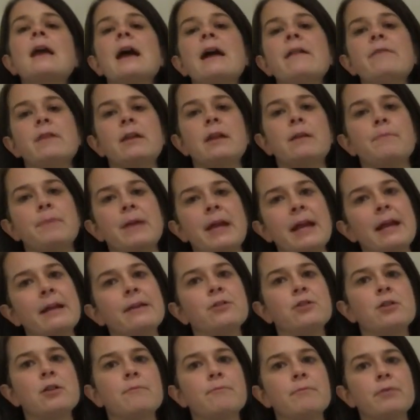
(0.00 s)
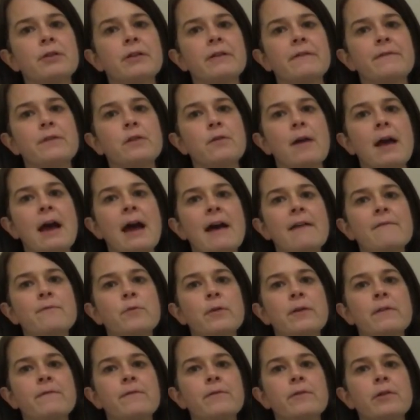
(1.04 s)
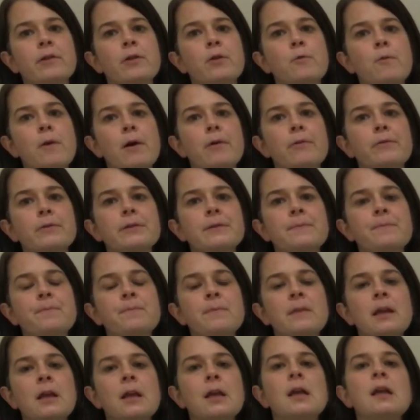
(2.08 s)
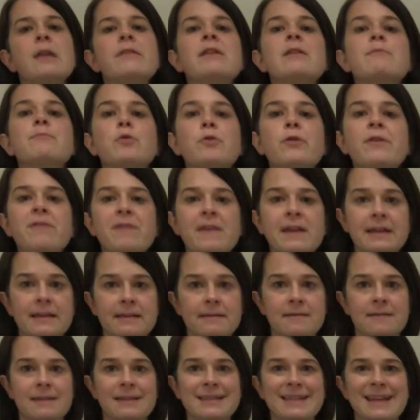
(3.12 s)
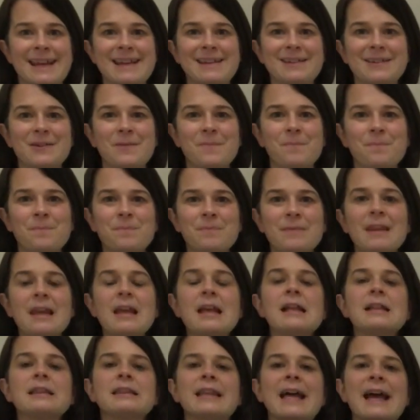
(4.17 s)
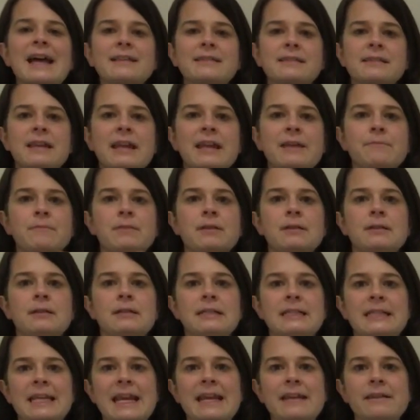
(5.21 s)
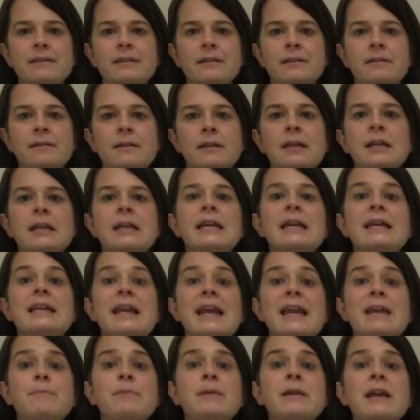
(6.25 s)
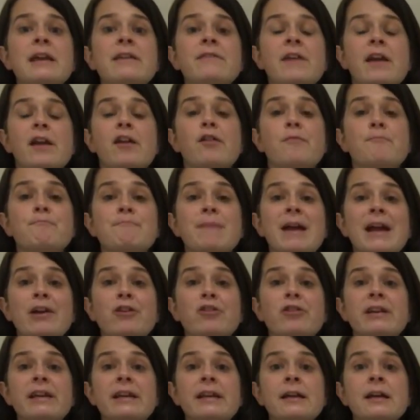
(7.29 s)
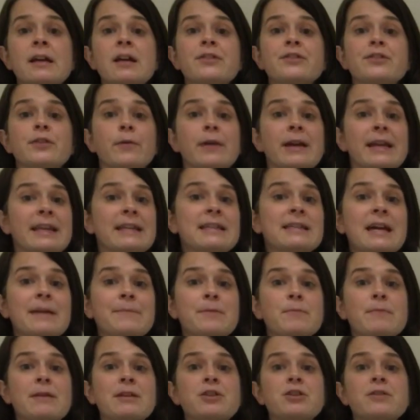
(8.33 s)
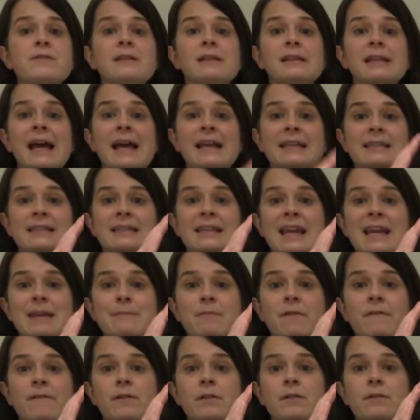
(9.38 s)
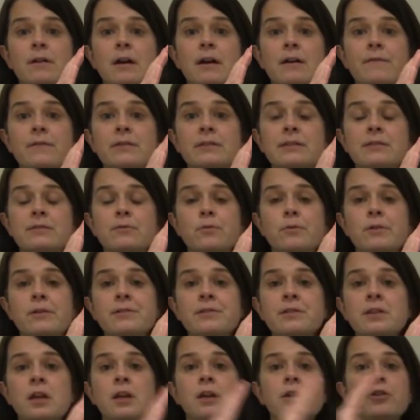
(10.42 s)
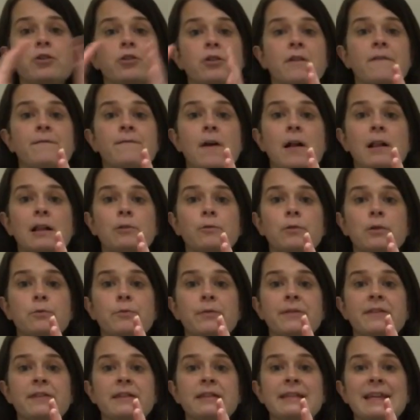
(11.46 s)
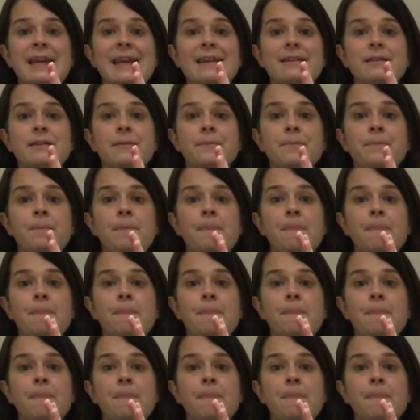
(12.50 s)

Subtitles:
and then a page number if you have one for a quote. The important thing is the date. Last name, date. In APA, they are married. So anytime you mention the last name of a source, you're going to follow it with the date.